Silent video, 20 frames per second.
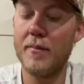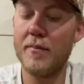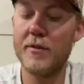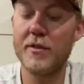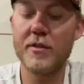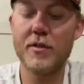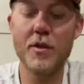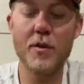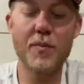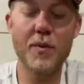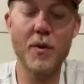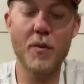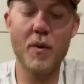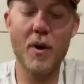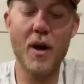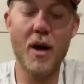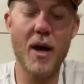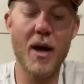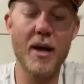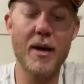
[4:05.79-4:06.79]
Super
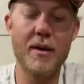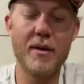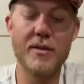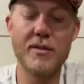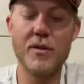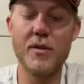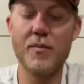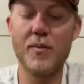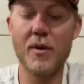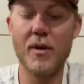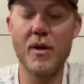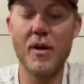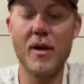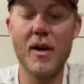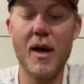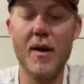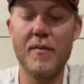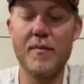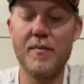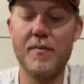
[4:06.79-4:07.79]
wide, super good.
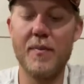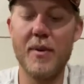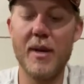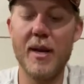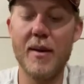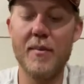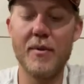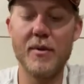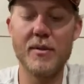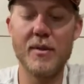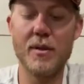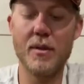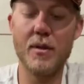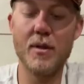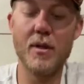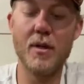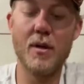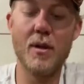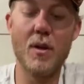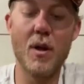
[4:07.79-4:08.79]
I've been able to
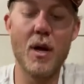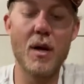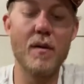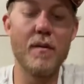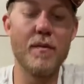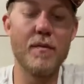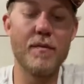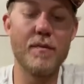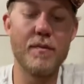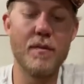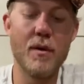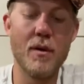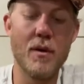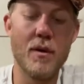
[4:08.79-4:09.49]
learn a lot of